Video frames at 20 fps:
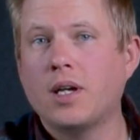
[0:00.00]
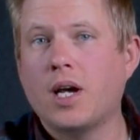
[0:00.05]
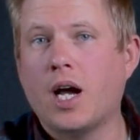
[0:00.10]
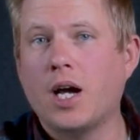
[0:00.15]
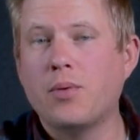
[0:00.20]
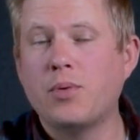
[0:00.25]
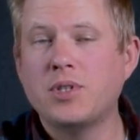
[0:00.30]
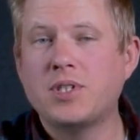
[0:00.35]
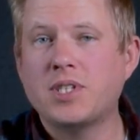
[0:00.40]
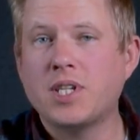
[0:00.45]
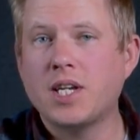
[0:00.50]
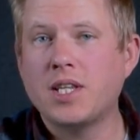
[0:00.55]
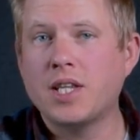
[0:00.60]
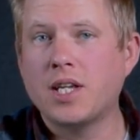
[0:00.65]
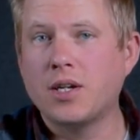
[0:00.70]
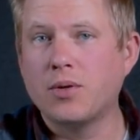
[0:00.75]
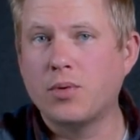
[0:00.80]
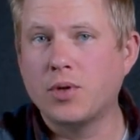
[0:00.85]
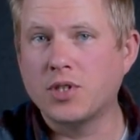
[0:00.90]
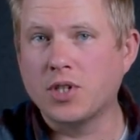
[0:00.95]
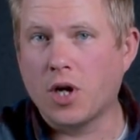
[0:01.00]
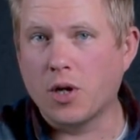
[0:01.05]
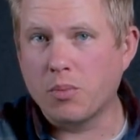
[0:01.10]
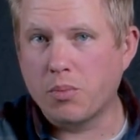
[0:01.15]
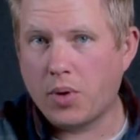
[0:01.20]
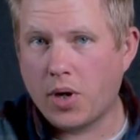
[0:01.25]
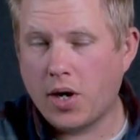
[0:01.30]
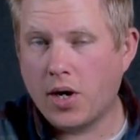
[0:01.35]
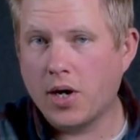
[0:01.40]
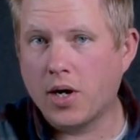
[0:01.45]
I would say that it was on
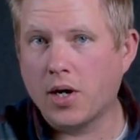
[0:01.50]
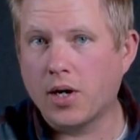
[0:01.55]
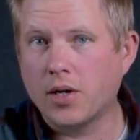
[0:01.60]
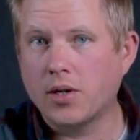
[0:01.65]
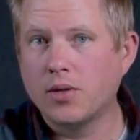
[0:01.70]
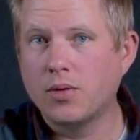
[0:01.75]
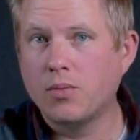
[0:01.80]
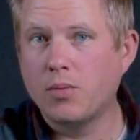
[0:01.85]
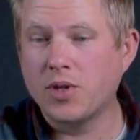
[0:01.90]
par